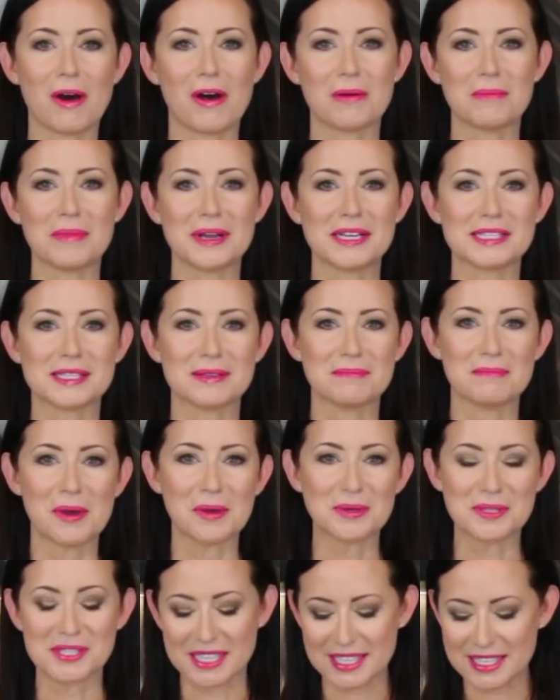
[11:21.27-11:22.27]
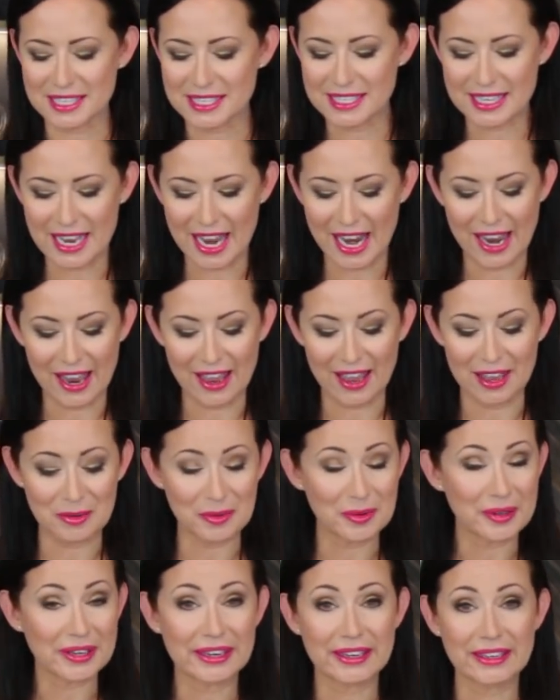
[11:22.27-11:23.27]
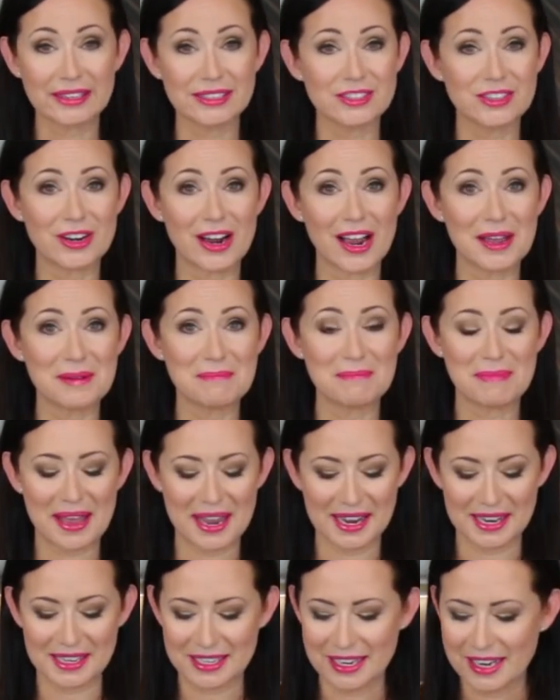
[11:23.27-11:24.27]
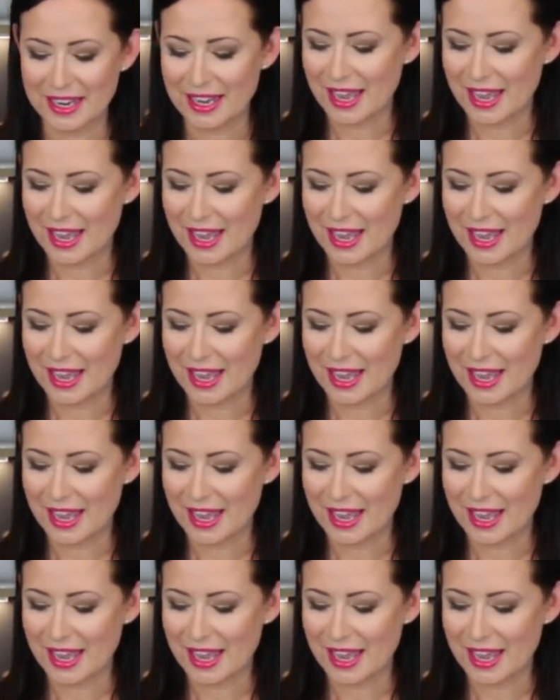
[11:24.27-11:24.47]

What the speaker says: all my samosas and we're gonna try a bite.